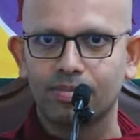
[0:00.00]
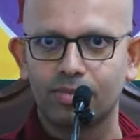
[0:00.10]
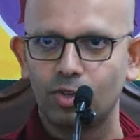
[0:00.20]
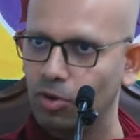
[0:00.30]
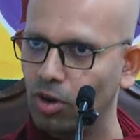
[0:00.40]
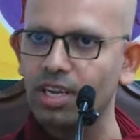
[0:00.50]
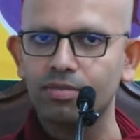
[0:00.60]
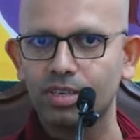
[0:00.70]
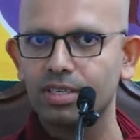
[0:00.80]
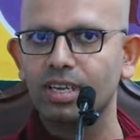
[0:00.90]
You all
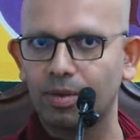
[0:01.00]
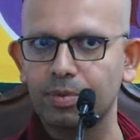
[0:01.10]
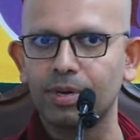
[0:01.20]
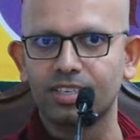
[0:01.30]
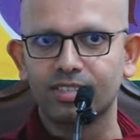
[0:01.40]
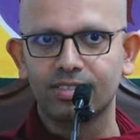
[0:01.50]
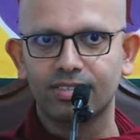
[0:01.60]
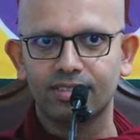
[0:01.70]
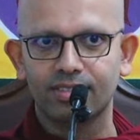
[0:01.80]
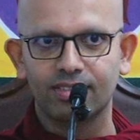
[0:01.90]
have heard Kavibana,
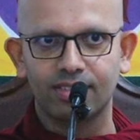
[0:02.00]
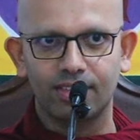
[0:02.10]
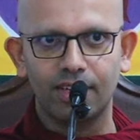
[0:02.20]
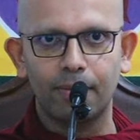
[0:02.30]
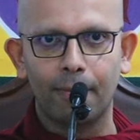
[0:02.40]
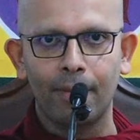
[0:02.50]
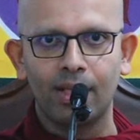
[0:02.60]
right?